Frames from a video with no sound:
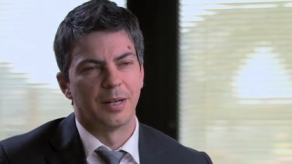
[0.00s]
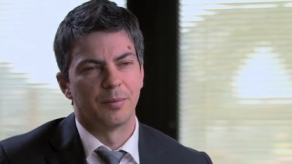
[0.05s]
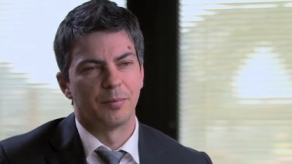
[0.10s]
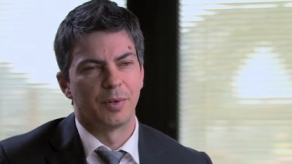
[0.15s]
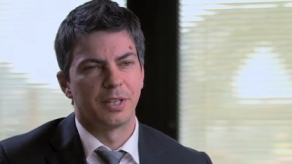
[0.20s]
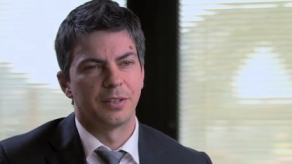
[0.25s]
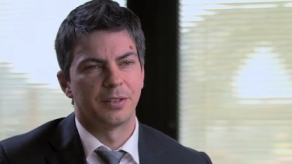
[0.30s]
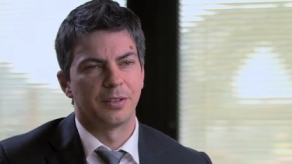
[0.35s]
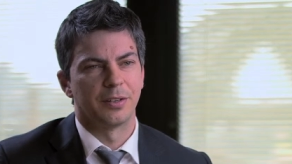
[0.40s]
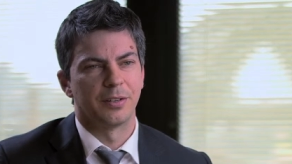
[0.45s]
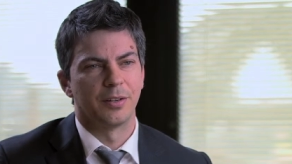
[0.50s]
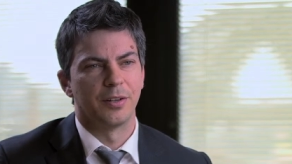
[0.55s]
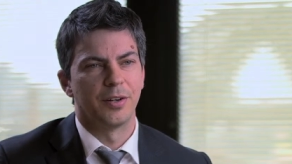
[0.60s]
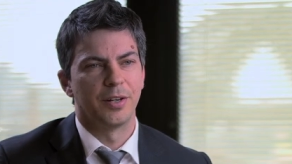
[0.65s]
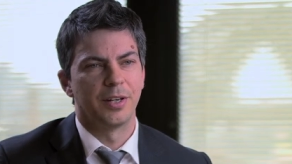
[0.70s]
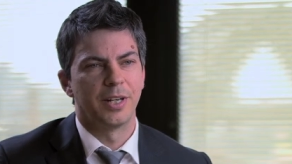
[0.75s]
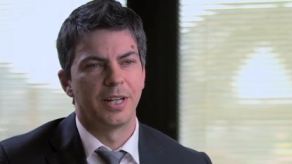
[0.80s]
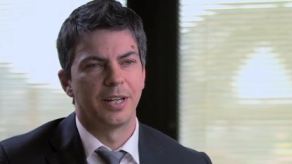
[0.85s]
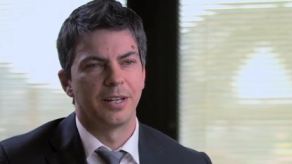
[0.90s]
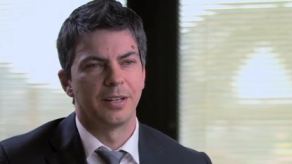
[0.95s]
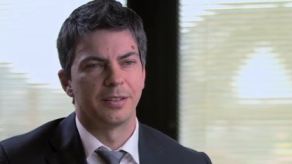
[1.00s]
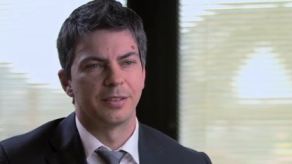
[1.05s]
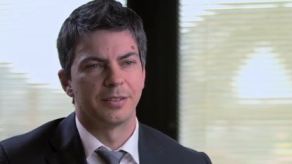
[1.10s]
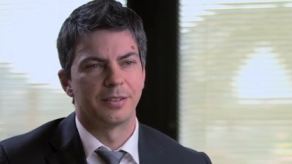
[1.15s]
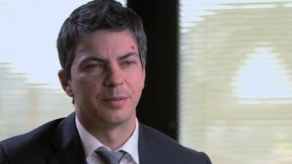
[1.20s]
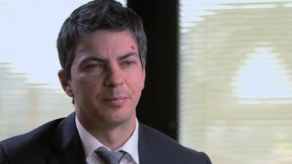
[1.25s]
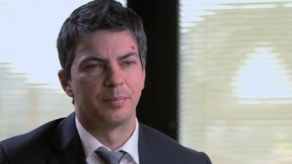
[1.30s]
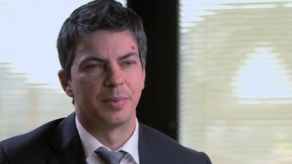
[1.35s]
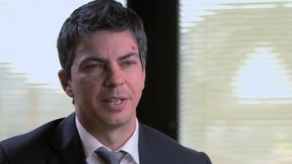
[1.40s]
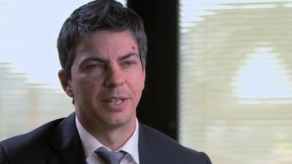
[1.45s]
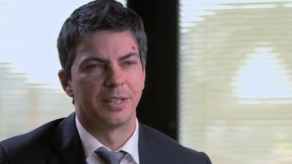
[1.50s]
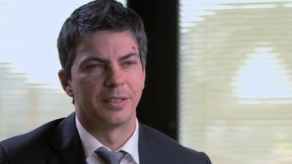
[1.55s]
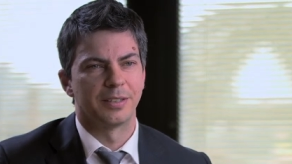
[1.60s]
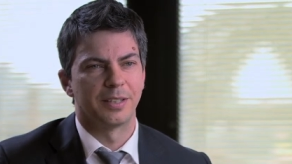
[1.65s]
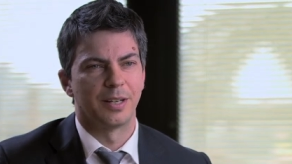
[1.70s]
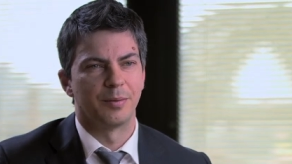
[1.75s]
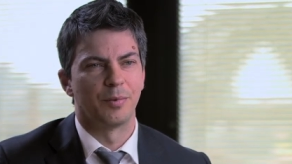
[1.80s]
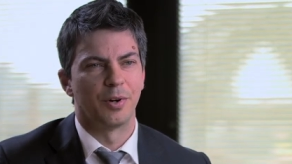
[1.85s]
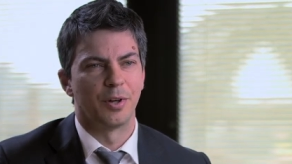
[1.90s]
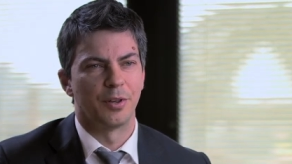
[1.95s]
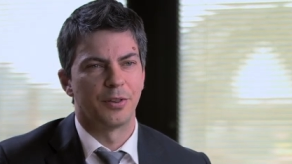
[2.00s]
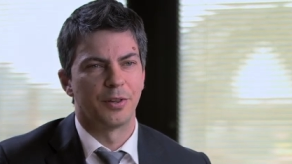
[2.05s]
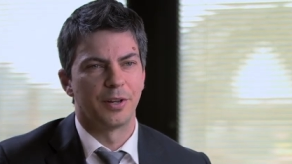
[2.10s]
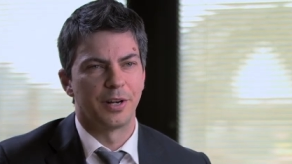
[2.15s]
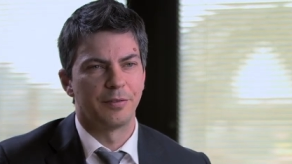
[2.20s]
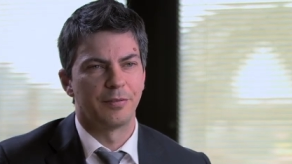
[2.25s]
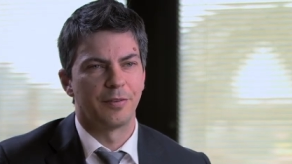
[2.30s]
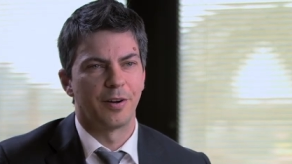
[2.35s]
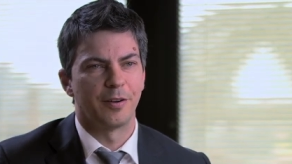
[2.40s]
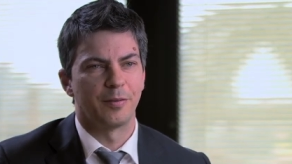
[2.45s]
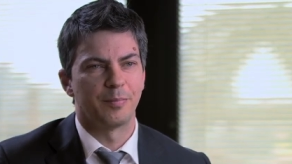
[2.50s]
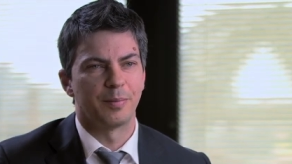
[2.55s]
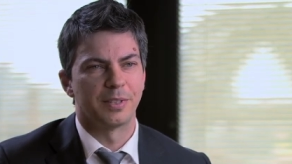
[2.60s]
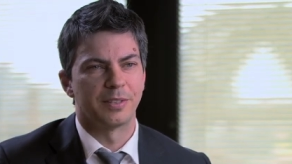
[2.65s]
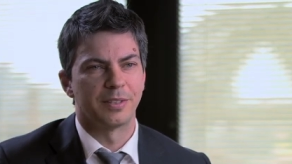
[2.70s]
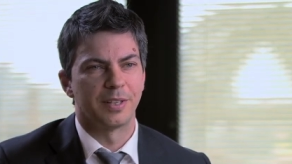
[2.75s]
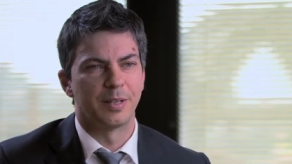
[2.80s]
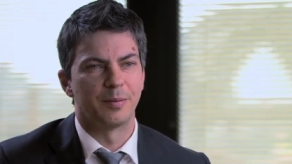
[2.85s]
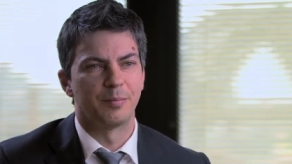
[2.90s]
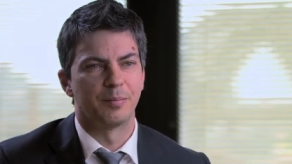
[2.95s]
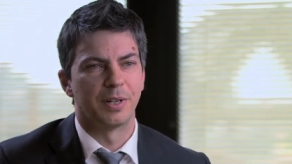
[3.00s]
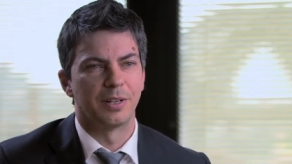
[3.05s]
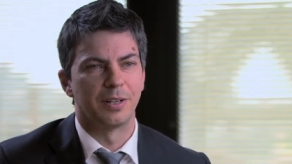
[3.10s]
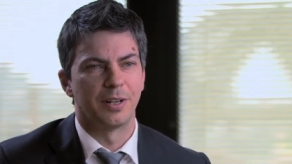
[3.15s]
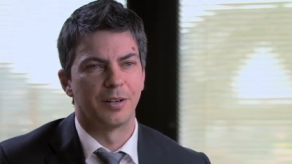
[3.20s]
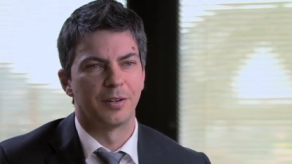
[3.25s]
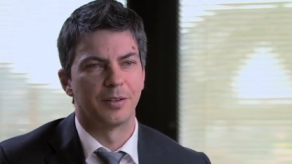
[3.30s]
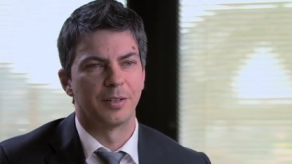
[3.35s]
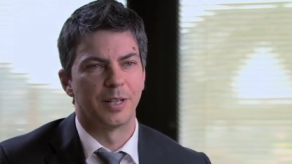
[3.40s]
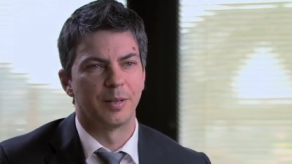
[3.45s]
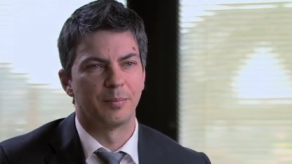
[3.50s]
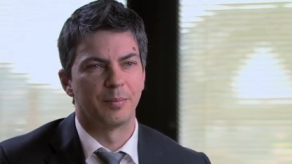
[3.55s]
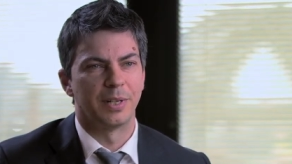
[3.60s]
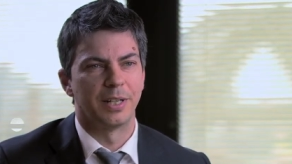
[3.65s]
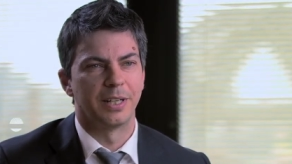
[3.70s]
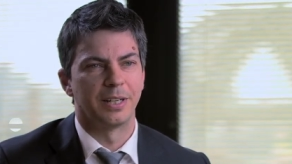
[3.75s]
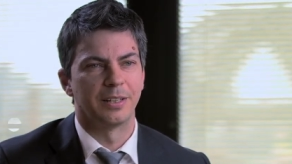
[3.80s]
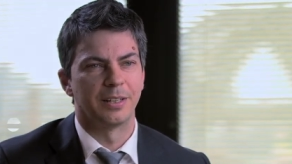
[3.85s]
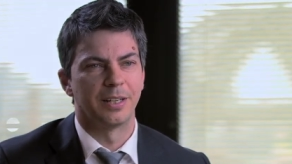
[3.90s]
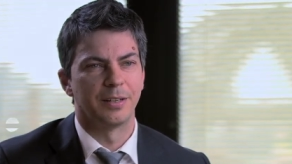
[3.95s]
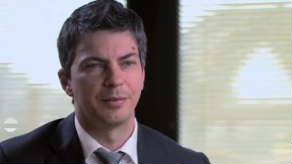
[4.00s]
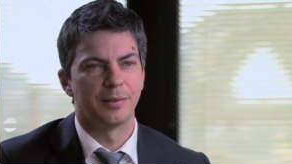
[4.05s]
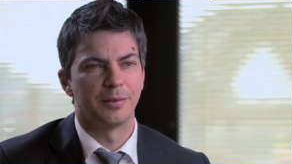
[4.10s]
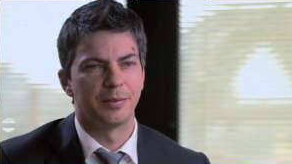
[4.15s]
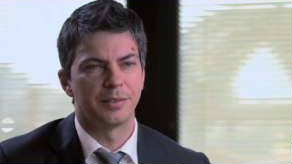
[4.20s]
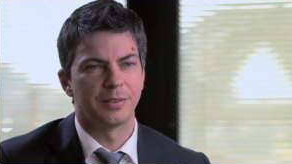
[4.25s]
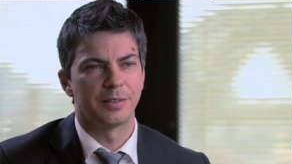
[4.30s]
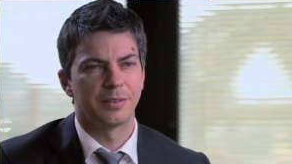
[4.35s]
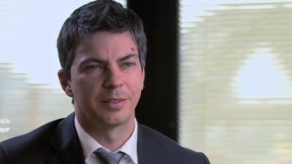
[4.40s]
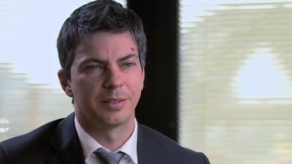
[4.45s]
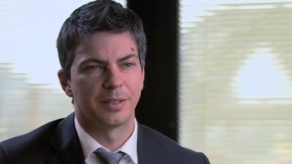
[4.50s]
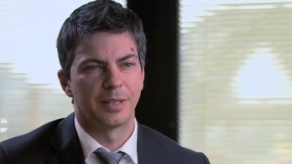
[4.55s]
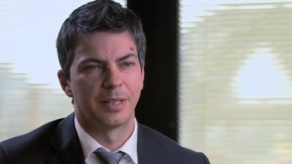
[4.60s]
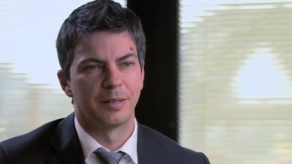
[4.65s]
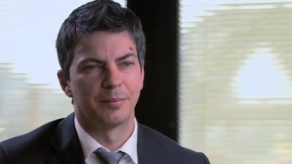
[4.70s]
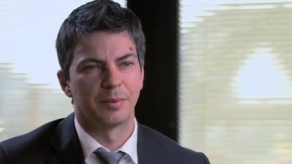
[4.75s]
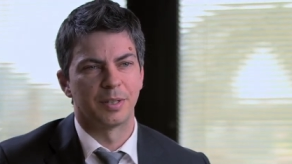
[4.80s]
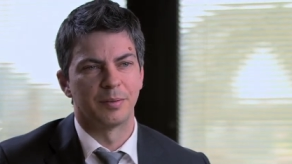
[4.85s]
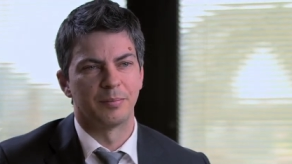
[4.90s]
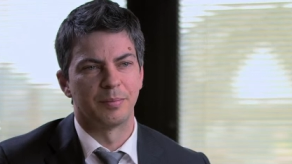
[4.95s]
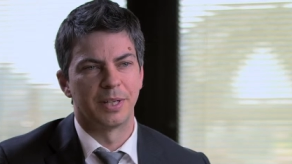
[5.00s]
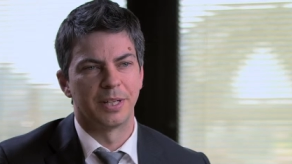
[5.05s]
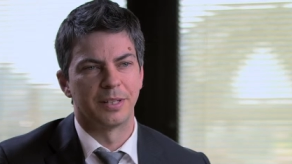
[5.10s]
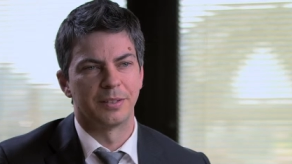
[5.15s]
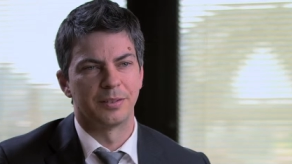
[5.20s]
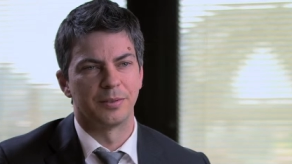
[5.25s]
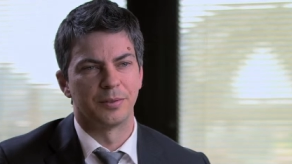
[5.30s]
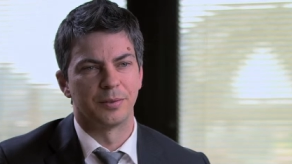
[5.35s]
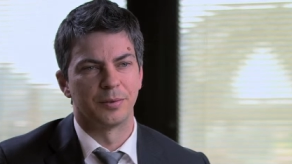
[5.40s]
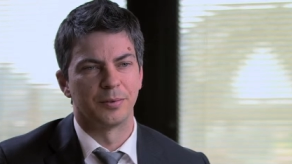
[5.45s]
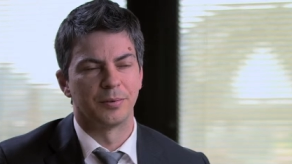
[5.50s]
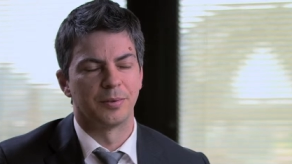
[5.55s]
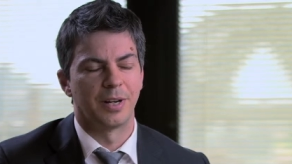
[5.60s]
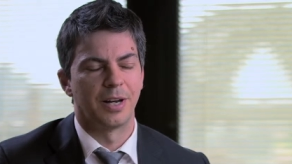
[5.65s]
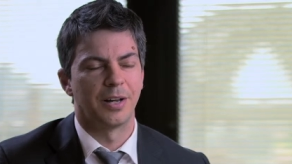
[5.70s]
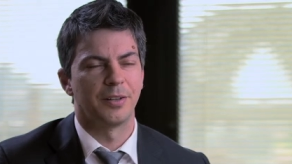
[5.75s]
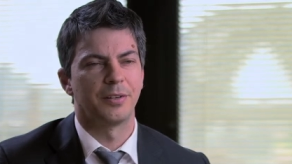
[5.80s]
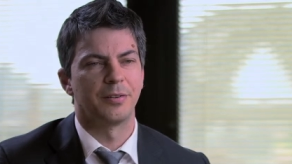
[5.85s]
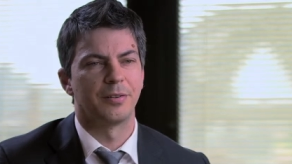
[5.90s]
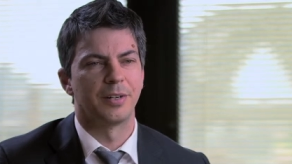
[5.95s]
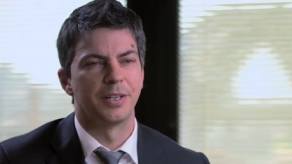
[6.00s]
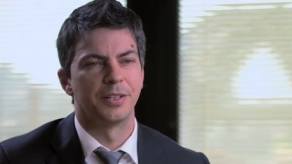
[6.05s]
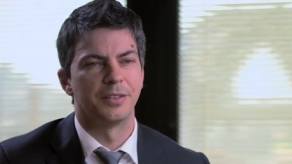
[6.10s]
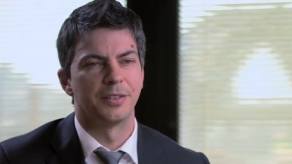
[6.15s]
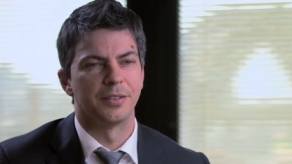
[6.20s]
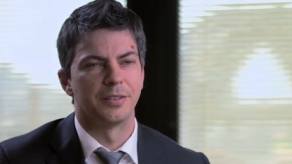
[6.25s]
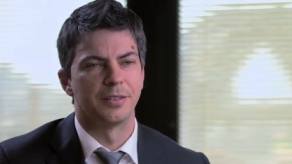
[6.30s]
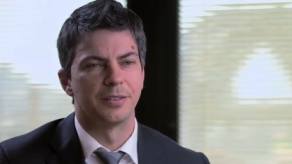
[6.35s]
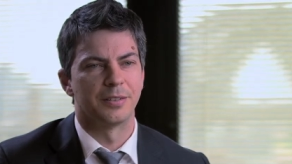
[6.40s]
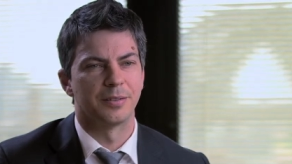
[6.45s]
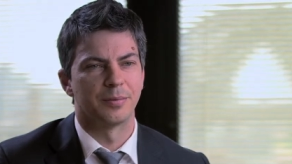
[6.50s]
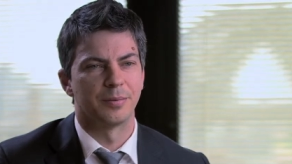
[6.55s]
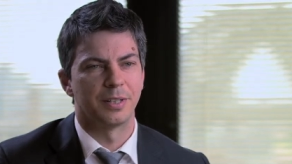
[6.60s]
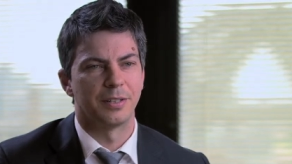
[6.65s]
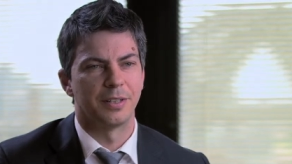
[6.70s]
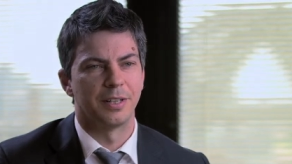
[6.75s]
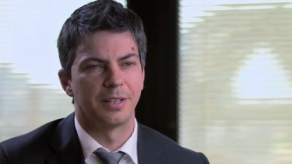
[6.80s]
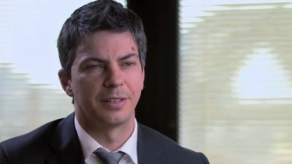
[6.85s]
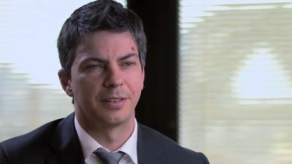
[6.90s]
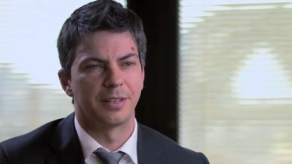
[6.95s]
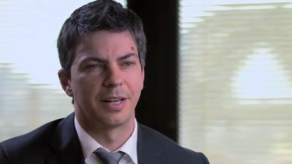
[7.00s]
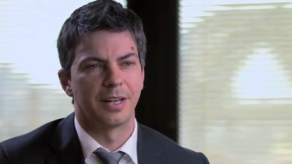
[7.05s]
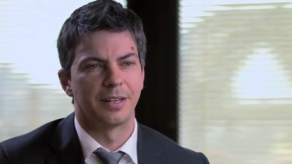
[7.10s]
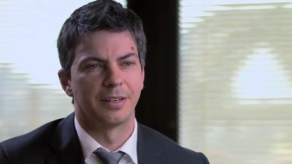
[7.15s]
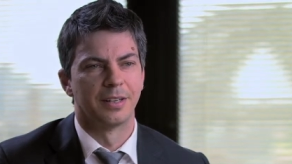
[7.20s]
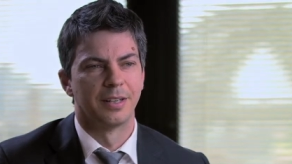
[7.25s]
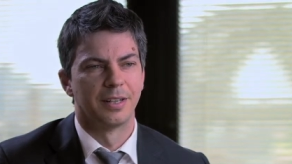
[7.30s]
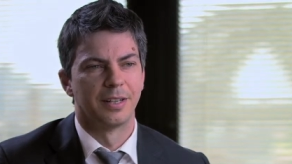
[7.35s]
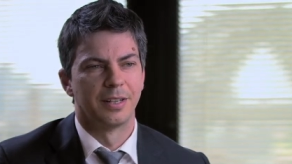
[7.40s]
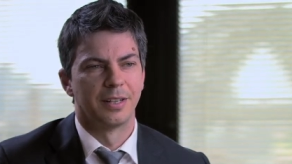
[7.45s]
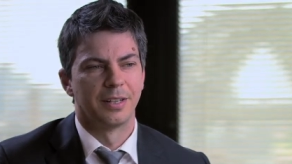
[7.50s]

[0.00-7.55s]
with earnings being somewhat 35% below their peak levels compared to other regions, we think that